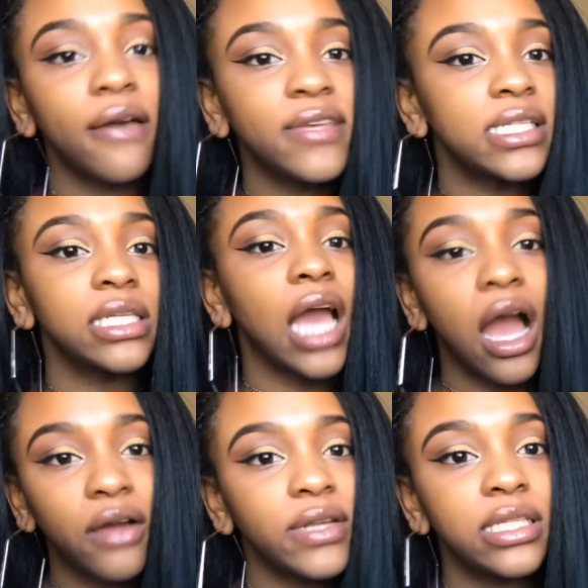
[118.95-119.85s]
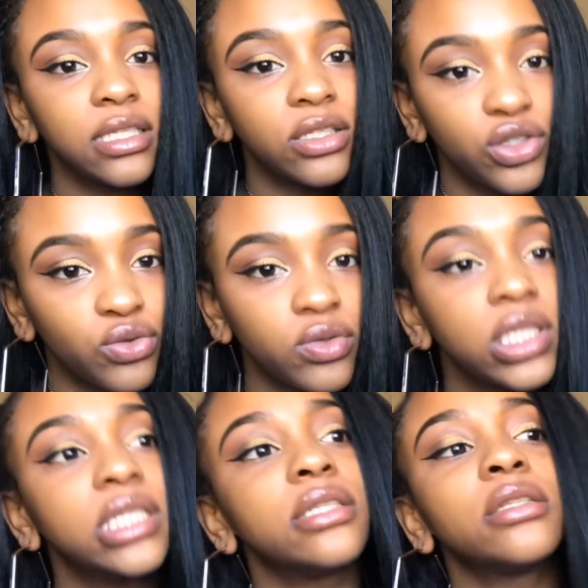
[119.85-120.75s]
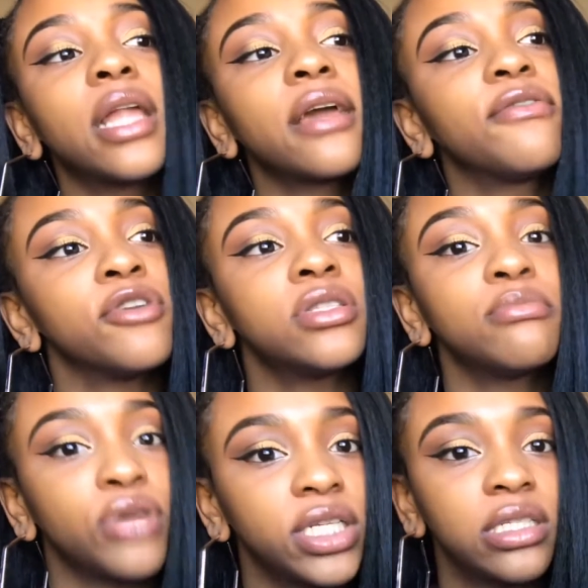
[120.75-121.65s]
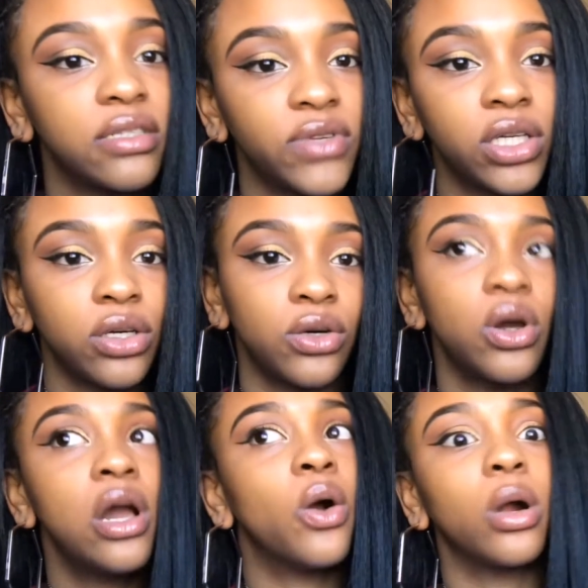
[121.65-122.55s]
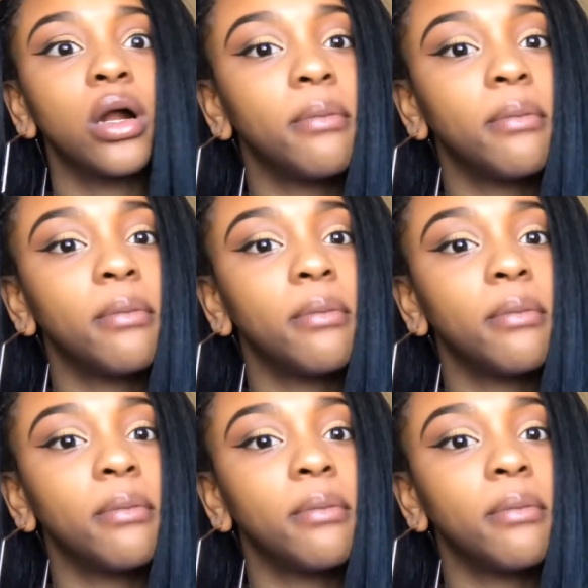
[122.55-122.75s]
obviously, I already seen the shoes. This isn't like a first impressions video or